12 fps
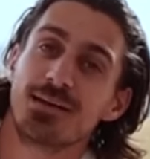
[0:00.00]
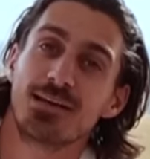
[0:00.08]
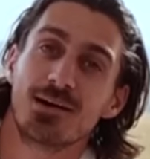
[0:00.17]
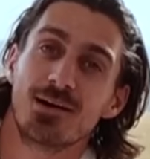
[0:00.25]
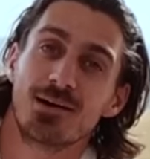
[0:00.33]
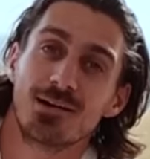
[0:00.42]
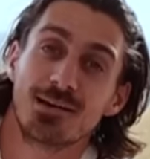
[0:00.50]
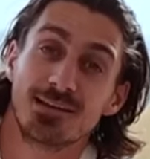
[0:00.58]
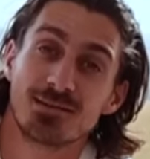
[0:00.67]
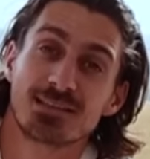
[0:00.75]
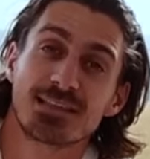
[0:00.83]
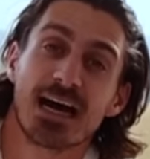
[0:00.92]
here a
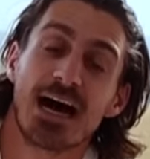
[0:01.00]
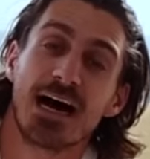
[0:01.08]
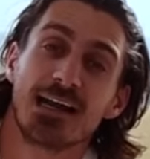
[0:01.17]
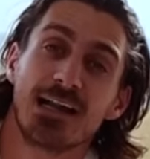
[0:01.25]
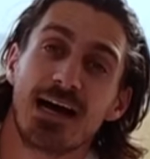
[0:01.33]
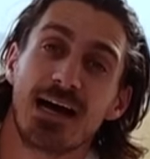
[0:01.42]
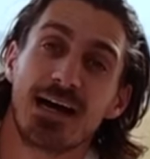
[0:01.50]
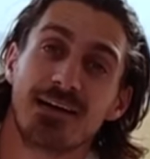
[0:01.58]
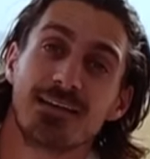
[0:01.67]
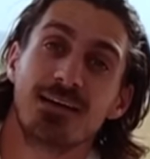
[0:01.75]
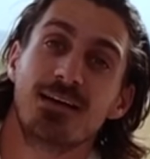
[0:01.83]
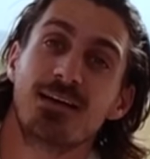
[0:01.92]
little
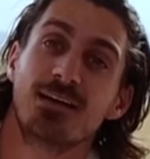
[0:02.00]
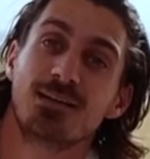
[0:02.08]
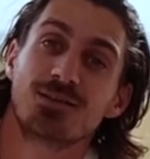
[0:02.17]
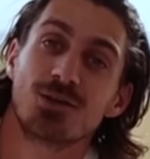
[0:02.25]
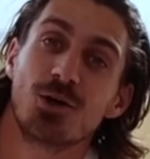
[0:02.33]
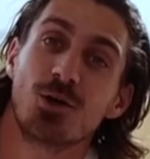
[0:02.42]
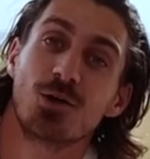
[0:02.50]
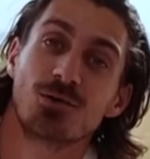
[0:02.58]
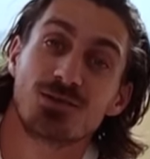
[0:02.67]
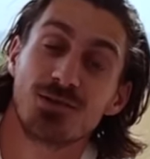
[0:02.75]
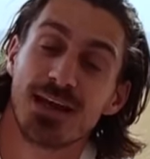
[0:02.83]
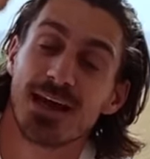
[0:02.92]
skylight. So
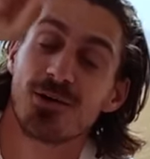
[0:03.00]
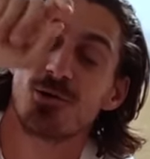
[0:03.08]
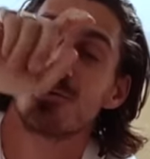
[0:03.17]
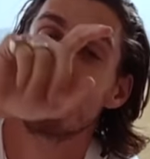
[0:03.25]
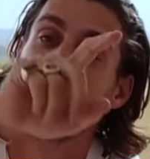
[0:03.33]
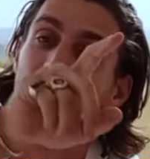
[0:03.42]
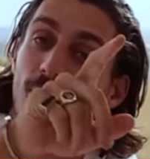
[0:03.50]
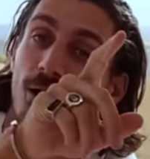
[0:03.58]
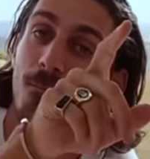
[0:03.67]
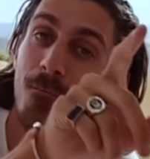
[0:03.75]
together with our